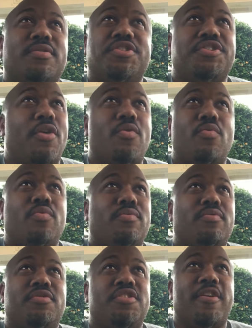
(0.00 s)
stone
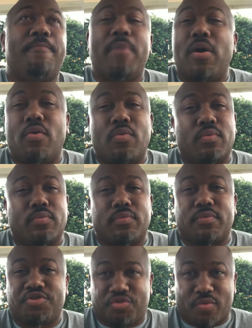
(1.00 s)
to the bone
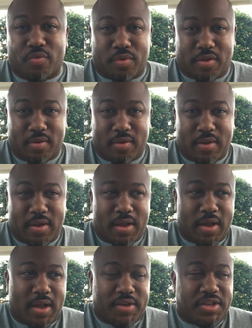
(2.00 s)
truth.
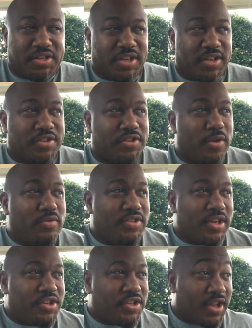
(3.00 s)
She said there's no
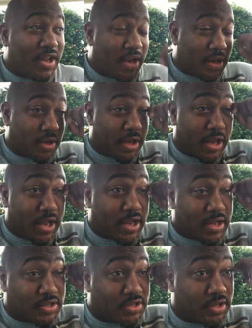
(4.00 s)
such thing
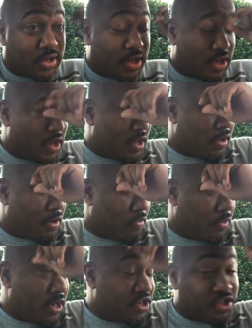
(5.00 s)
as a
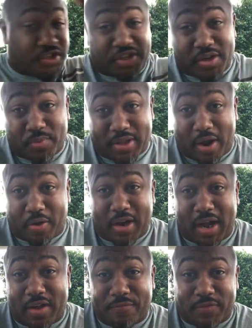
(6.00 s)
relationship without
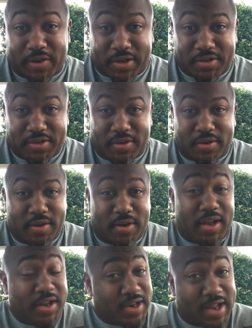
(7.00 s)
conflict,
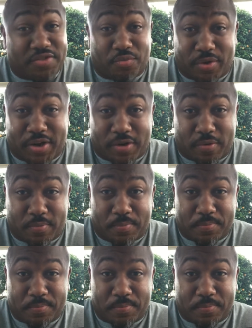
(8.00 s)
and that's real.